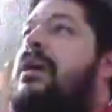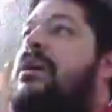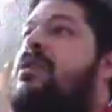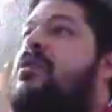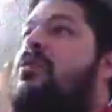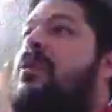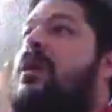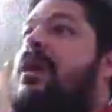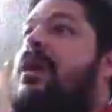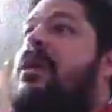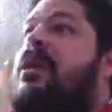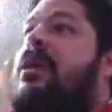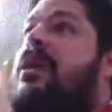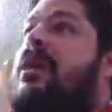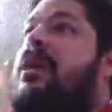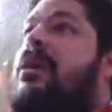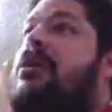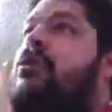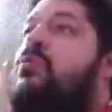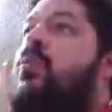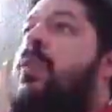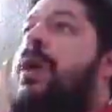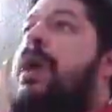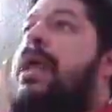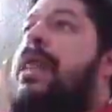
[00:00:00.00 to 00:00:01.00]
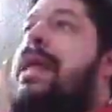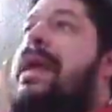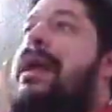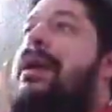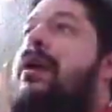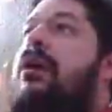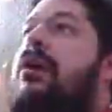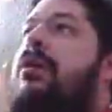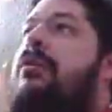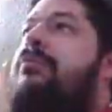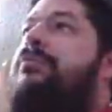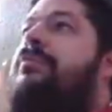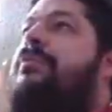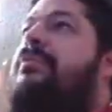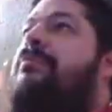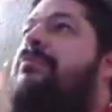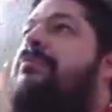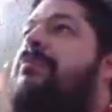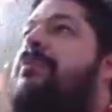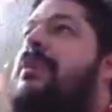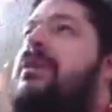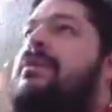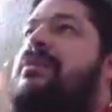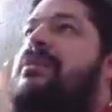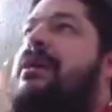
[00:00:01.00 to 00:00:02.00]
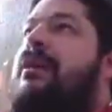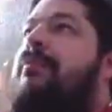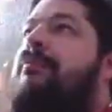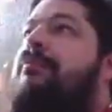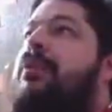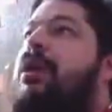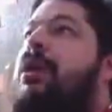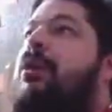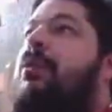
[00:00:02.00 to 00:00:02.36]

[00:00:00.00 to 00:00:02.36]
As well as, oh, see, I've